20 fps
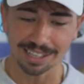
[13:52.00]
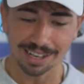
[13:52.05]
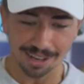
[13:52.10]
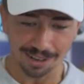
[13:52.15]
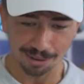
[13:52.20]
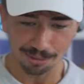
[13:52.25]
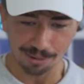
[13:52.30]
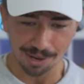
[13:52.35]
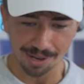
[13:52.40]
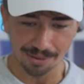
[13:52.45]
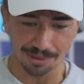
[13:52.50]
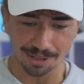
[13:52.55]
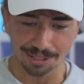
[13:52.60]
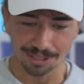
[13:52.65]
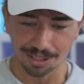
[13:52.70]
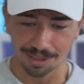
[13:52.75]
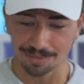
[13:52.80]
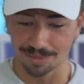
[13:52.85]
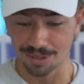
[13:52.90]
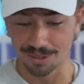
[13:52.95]
colorway,
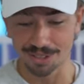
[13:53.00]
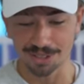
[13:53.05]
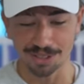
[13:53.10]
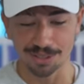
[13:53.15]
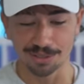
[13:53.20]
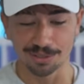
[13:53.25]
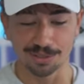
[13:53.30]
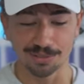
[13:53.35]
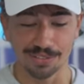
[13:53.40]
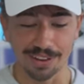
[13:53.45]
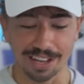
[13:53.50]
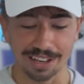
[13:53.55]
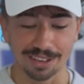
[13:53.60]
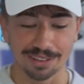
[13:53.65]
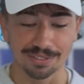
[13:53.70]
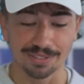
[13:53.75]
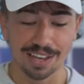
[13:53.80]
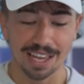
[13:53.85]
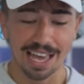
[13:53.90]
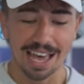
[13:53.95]
which I'm not a huge fan of,